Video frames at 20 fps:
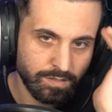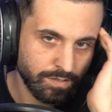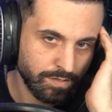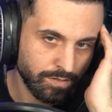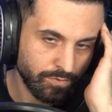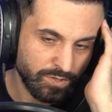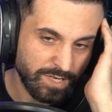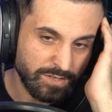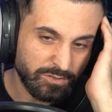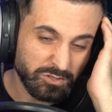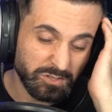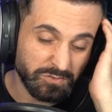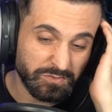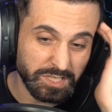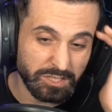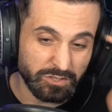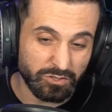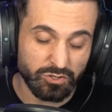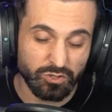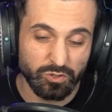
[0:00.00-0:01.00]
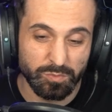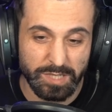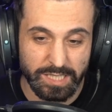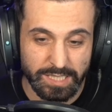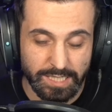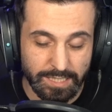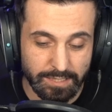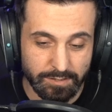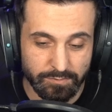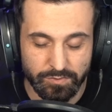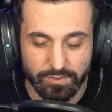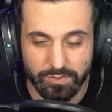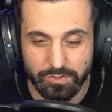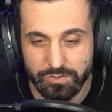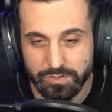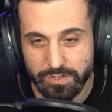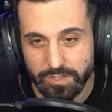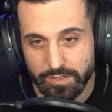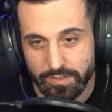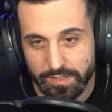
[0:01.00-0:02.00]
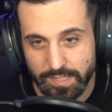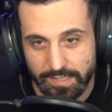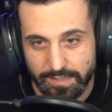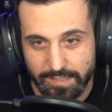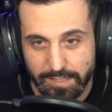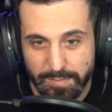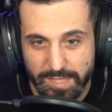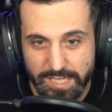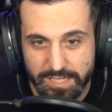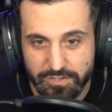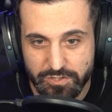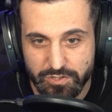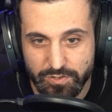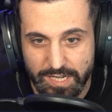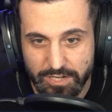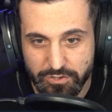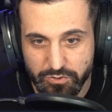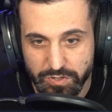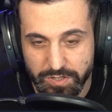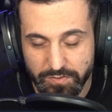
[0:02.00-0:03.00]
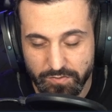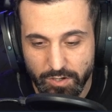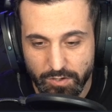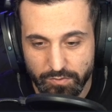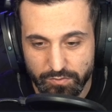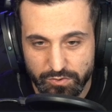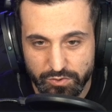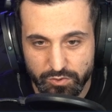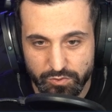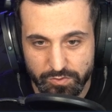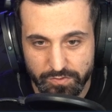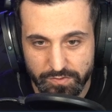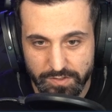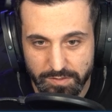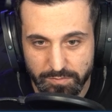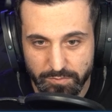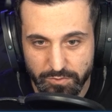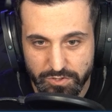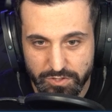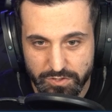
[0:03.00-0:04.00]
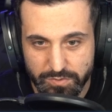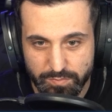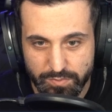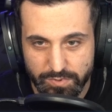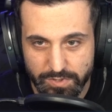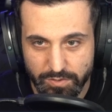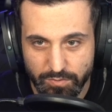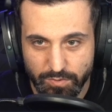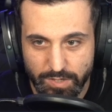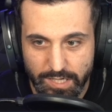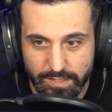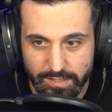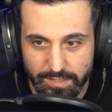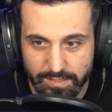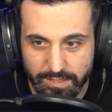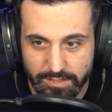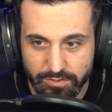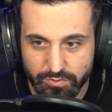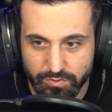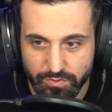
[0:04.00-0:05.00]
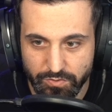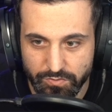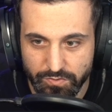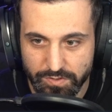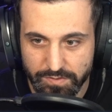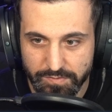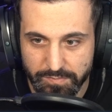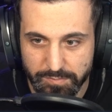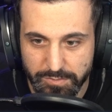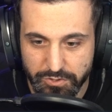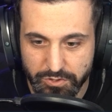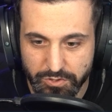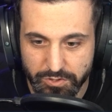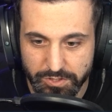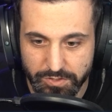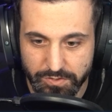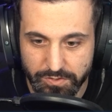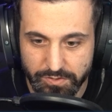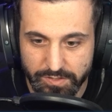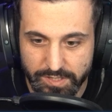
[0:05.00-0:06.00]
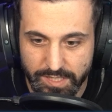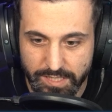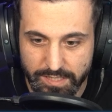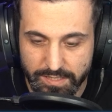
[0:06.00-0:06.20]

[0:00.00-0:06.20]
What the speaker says: We have to defeat 2 Mega Emperors though. Like they managed to actually evolve 2 of them, which is pretty wild. Like they drew through the majority of their deck.